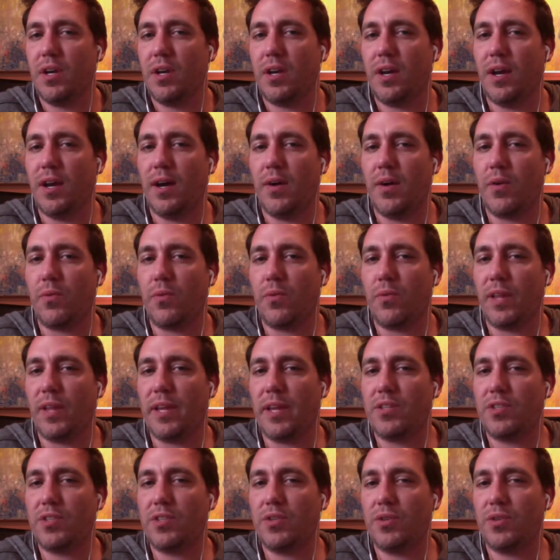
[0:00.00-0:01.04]

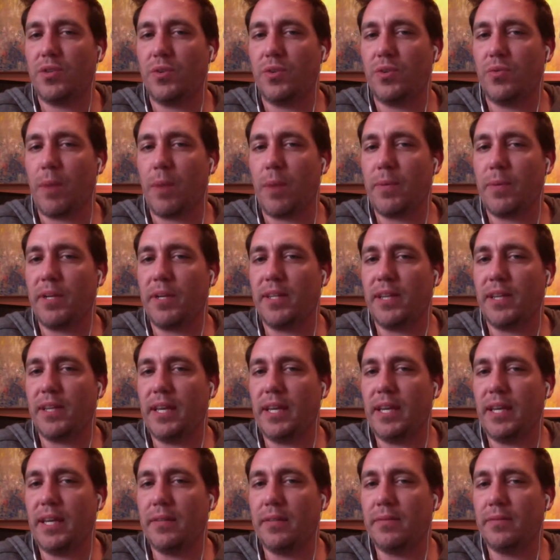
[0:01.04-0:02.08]
related to Robert E.
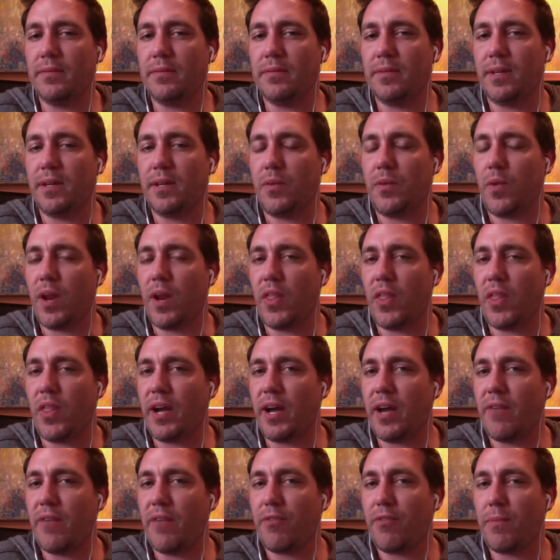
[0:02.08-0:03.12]
Lee and one other
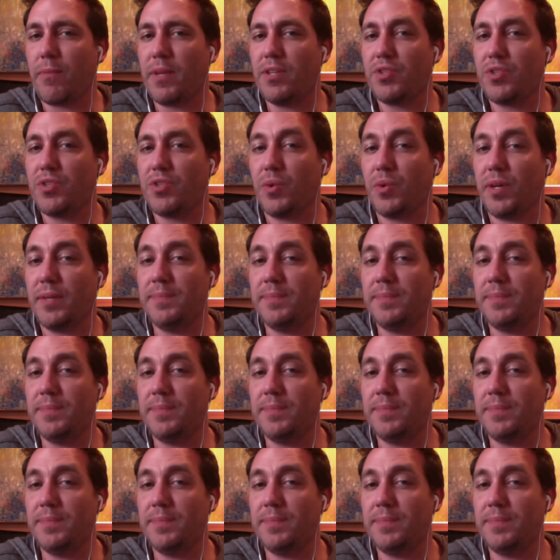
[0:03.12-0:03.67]
guy from Intuit,